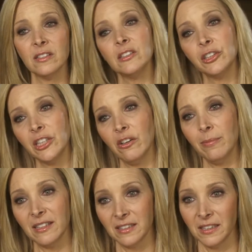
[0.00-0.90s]
is a show
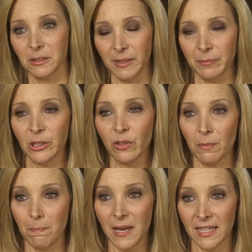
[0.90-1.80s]
about six people who are
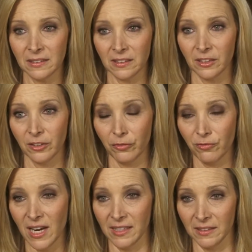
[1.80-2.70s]
best
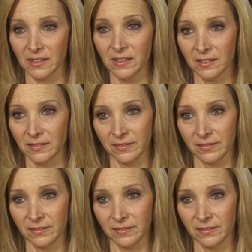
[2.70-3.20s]
friends.